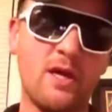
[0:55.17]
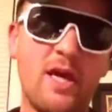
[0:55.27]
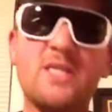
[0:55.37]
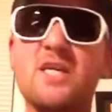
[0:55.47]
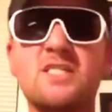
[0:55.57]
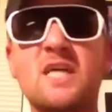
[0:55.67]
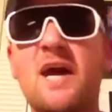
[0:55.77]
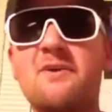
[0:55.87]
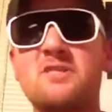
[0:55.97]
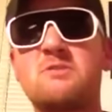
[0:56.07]
AJ
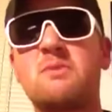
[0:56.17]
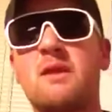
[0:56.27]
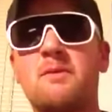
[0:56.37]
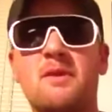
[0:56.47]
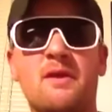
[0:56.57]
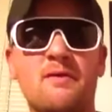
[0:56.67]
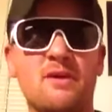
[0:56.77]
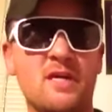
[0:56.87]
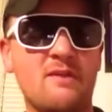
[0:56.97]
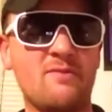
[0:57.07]
Styles has been
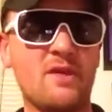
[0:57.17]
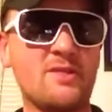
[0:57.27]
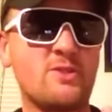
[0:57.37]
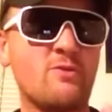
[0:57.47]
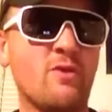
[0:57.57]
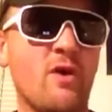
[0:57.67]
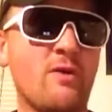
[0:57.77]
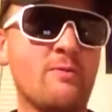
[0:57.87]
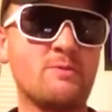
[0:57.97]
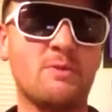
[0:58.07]
lucky enough to get 2
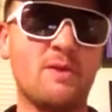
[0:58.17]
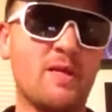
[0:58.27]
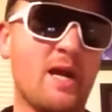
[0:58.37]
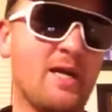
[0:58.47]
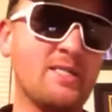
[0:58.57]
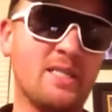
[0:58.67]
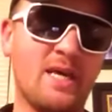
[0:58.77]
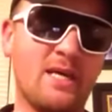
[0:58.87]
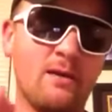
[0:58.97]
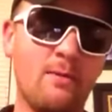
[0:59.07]
volumes. But guys
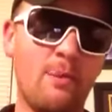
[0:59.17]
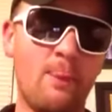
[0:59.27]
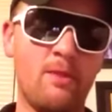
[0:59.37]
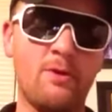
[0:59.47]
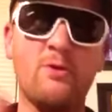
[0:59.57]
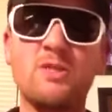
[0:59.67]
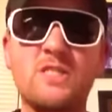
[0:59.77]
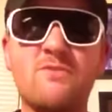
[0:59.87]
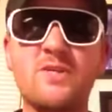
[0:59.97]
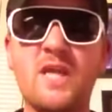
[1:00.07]
like Christopher